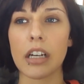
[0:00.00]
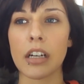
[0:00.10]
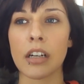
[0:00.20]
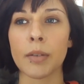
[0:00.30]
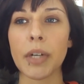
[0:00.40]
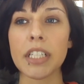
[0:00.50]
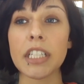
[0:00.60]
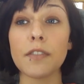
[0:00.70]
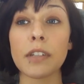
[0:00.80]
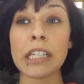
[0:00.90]
I
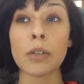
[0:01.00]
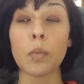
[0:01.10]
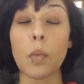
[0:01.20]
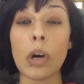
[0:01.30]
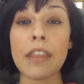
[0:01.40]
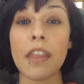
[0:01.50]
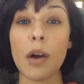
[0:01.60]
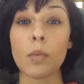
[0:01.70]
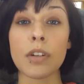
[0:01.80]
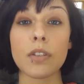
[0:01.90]
did find one
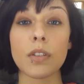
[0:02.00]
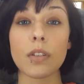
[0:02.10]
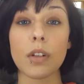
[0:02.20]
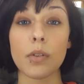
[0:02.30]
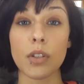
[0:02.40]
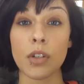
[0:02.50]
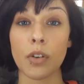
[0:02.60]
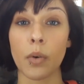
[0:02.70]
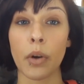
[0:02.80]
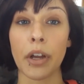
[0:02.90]
that was close to
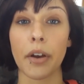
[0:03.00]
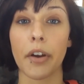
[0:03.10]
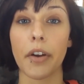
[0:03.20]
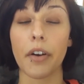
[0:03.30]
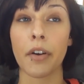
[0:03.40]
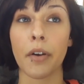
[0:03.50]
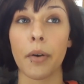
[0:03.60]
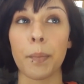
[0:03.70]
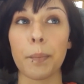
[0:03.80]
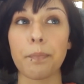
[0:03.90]
Nagoya,
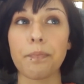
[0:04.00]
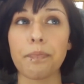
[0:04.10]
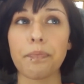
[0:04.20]
and